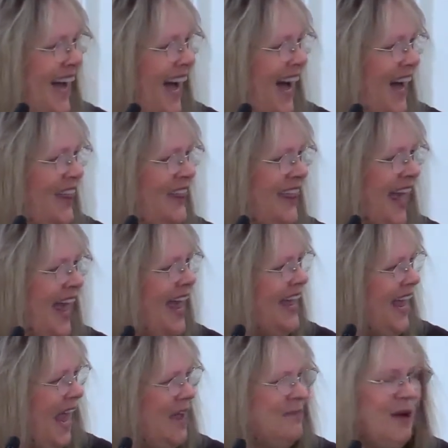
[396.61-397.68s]
Uh, they
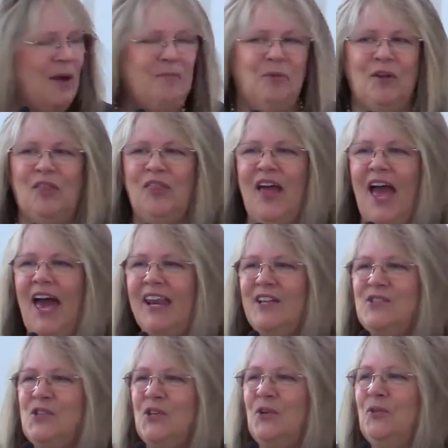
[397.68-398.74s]
came up with that
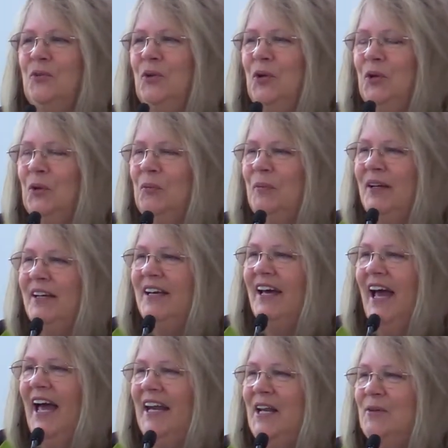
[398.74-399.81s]
as a group,
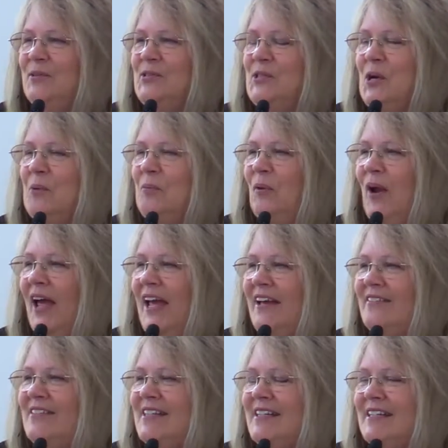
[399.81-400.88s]
and he was so
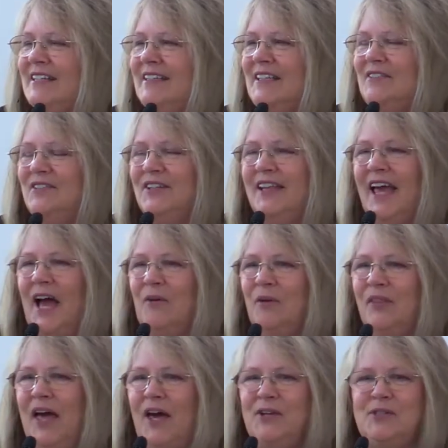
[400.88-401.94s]
brave to deliver that
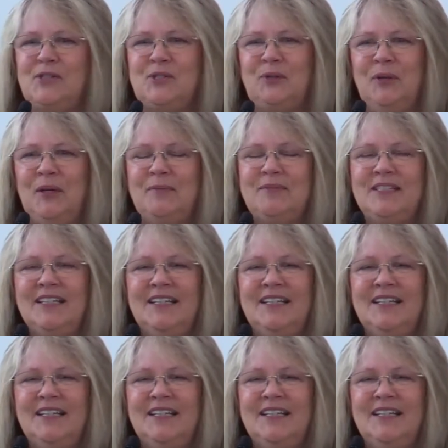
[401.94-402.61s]
without a script.